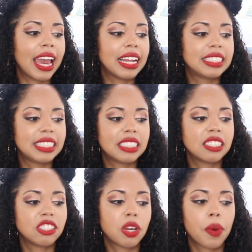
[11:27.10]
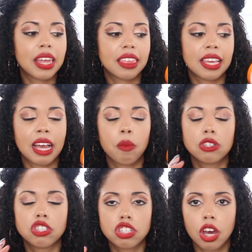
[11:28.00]
it didn't do anything that
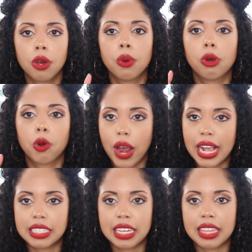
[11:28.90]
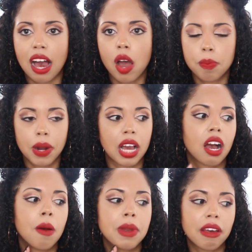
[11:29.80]
was so crazy that I'd be
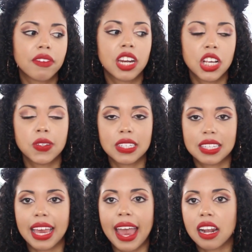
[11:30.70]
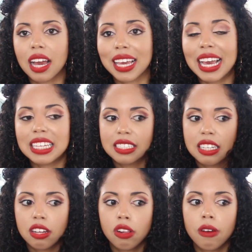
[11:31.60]
like, I'm never going to use this again. Like, it
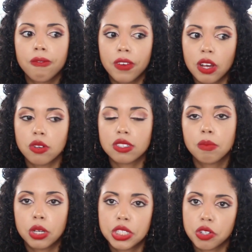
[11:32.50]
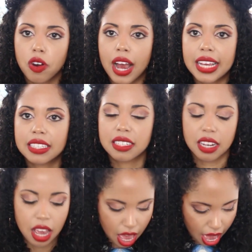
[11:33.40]
still feels
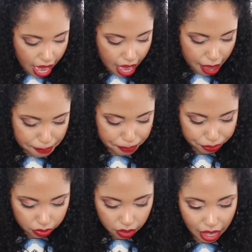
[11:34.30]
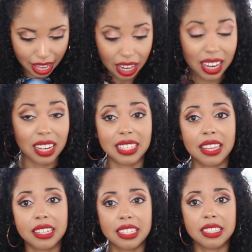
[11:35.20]
moisturized. Like I
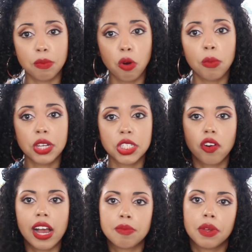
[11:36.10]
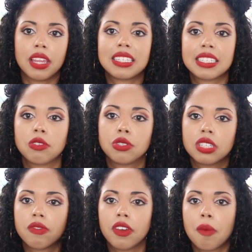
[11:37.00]
said, this is more moisturized, but this still
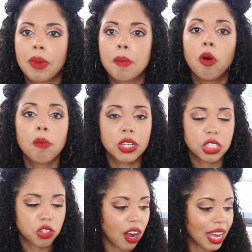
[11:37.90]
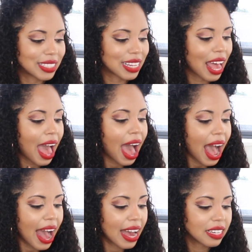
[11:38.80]
does feel a bit more moisturized.
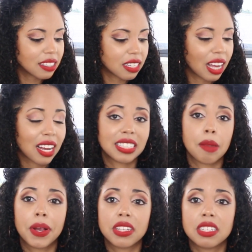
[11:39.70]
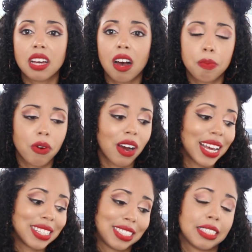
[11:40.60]
And like I said, because it's half
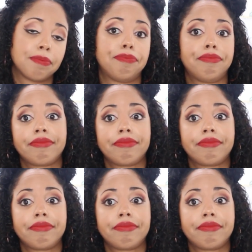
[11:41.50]
price,